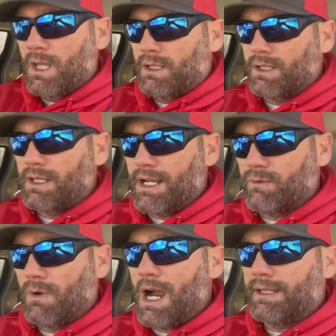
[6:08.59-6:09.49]
it's a nice
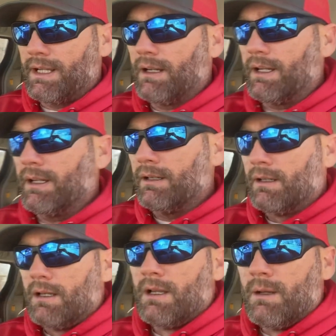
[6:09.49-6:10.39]
rocked area,
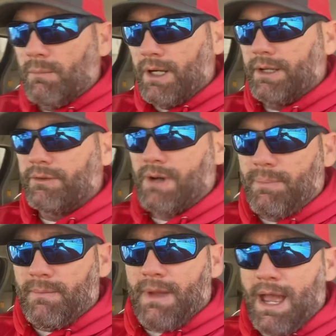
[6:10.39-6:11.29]
but you're
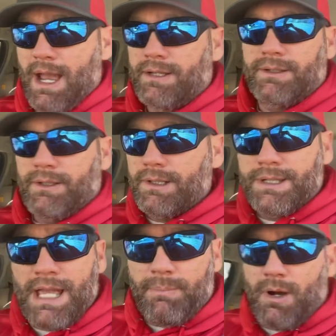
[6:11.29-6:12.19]
dropping mags and you could
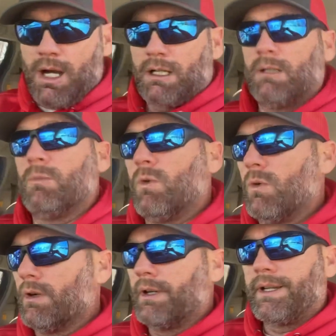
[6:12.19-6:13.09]
step on them,
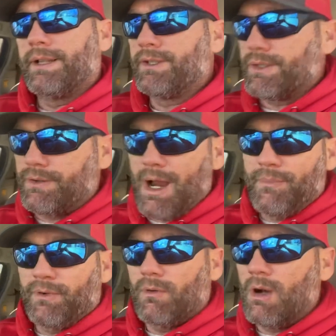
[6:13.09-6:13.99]
or it could just
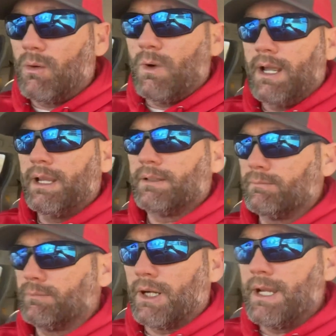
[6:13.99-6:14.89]
drop the wrong way
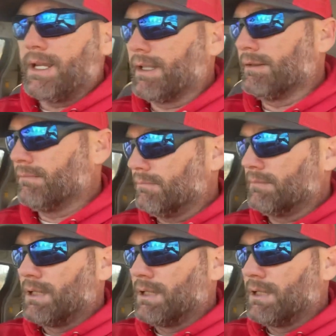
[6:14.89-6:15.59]
and break and